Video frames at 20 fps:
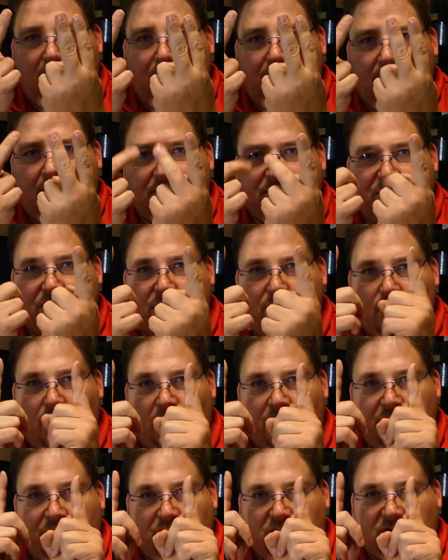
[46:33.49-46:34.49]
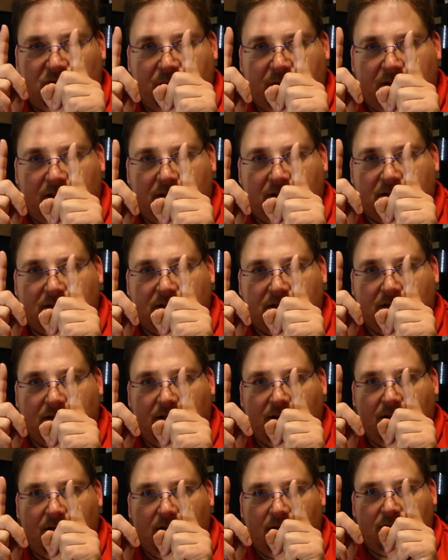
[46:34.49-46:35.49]
They have two unused pins.
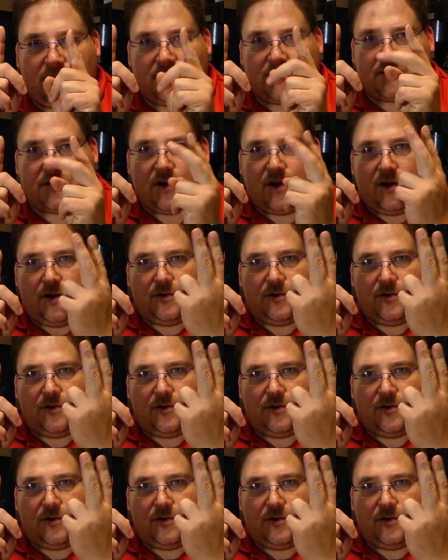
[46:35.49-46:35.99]
They There's